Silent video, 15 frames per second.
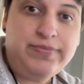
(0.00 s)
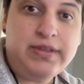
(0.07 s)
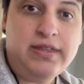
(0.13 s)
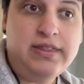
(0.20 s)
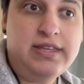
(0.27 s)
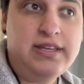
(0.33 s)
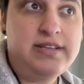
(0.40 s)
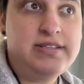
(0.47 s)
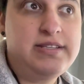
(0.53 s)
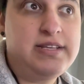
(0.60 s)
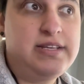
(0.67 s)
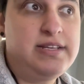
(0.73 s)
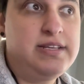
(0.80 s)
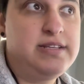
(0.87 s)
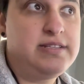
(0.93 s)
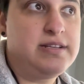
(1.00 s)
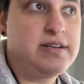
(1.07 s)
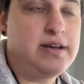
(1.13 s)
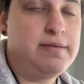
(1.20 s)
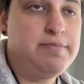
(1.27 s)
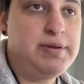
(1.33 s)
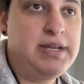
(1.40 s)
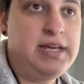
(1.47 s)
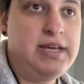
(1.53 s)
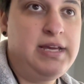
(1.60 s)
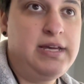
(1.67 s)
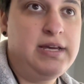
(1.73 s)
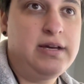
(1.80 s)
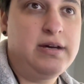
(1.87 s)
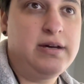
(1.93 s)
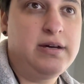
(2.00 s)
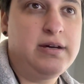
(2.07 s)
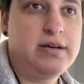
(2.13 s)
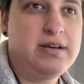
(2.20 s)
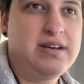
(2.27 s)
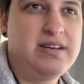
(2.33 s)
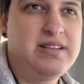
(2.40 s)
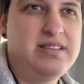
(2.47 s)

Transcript: This is a company, uh,